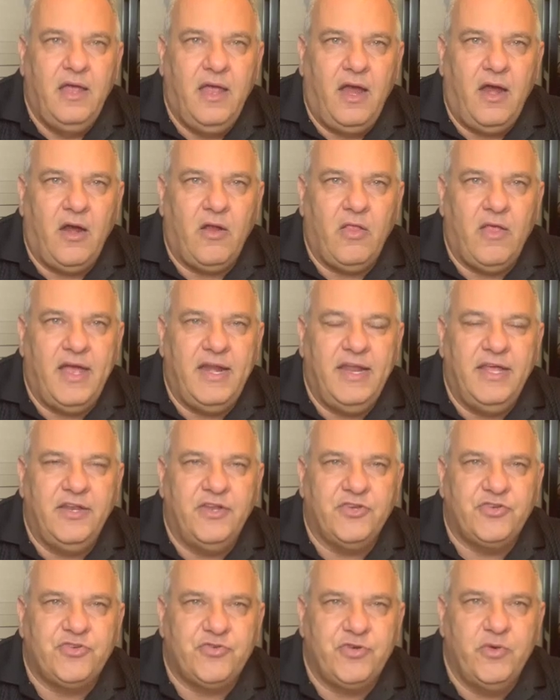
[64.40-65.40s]
airline
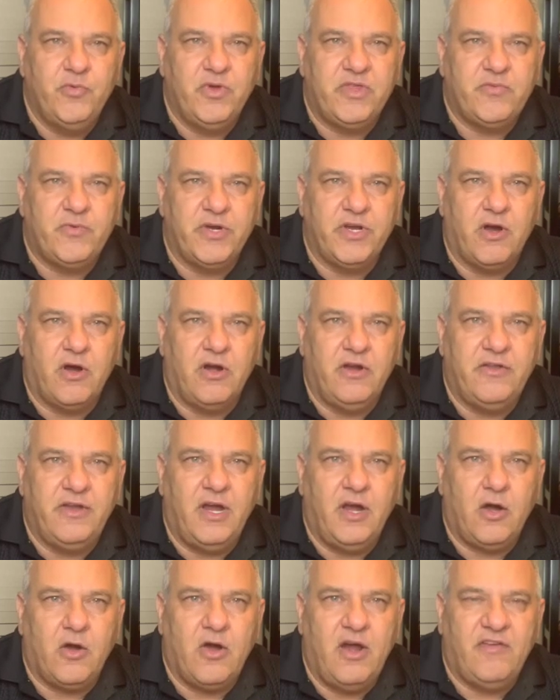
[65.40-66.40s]
industry with regard to
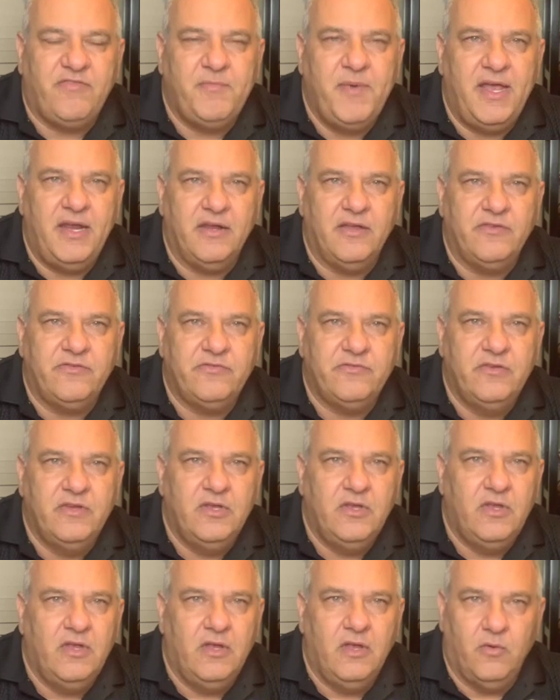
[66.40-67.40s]
aircraft maintenance.
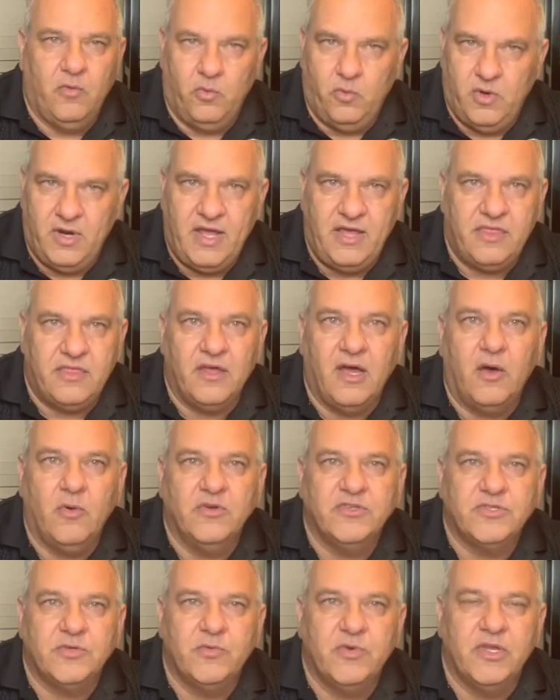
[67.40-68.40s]
What I thought
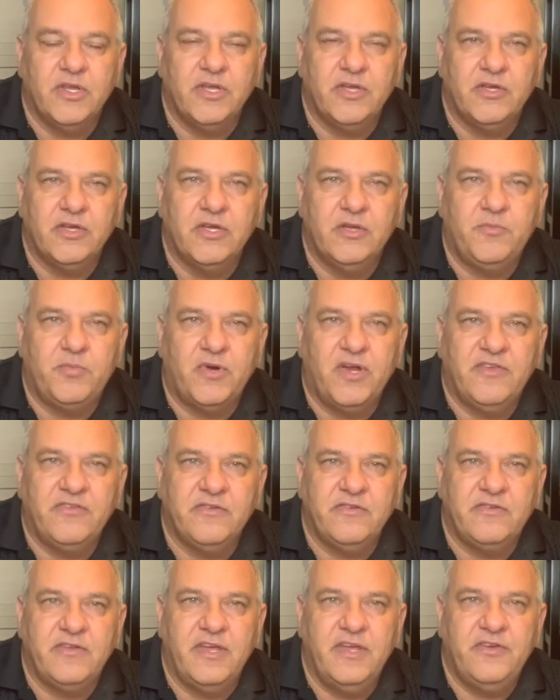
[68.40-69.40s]
was a really good
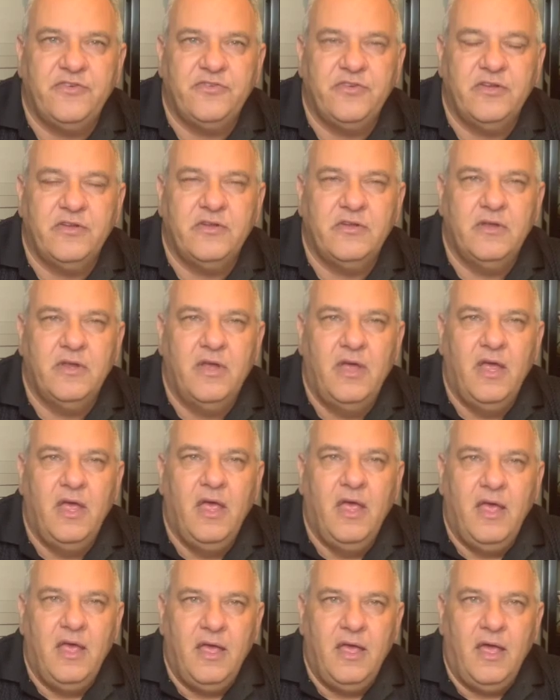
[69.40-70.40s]
presentation
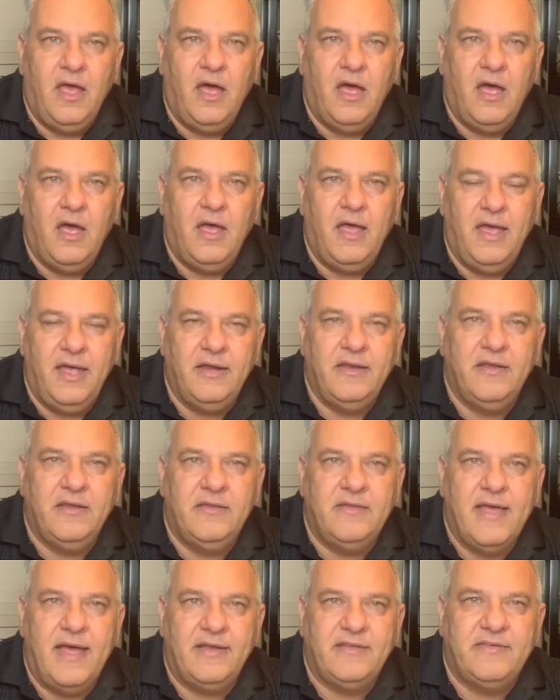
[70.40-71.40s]

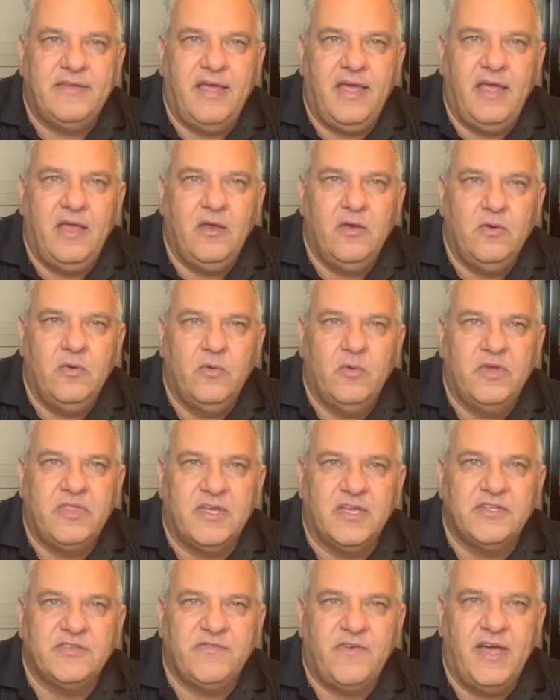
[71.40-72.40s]
ended that day with
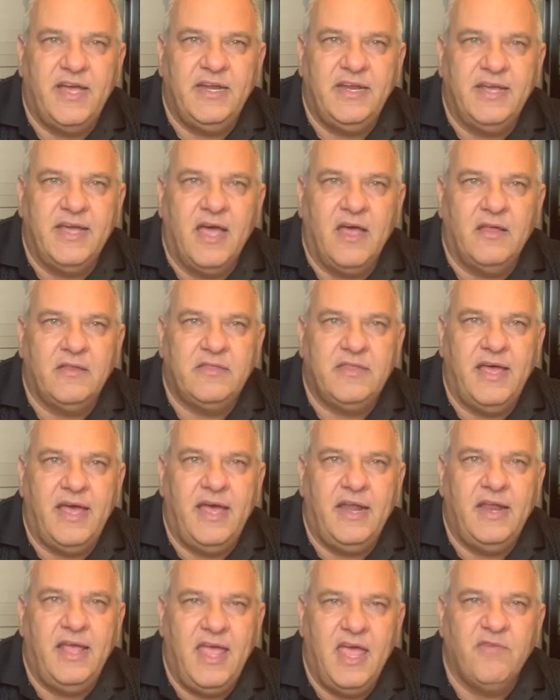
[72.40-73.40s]
us finding out
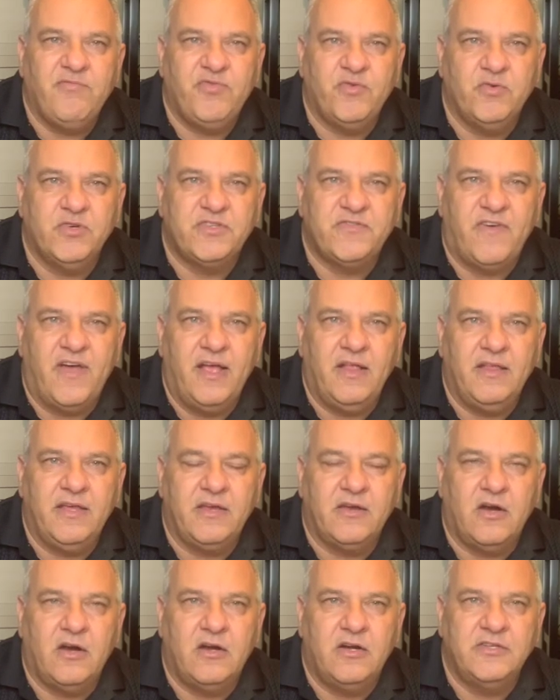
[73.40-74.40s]
that AMFA was filing
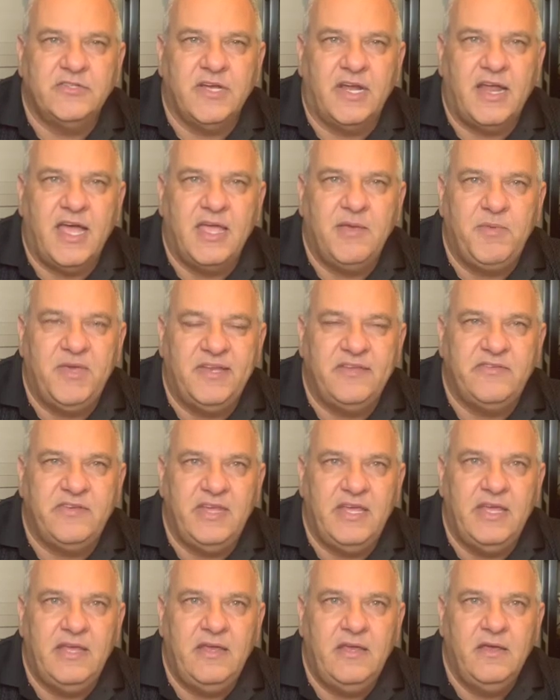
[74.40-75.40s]
cards on
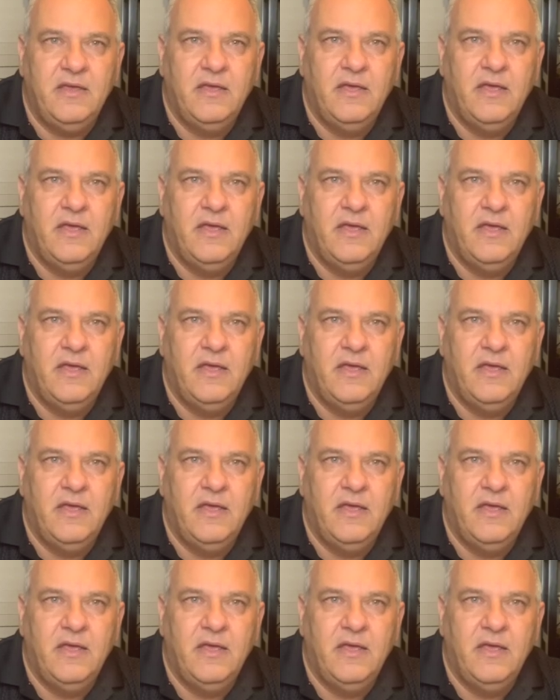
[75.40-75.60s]
IBT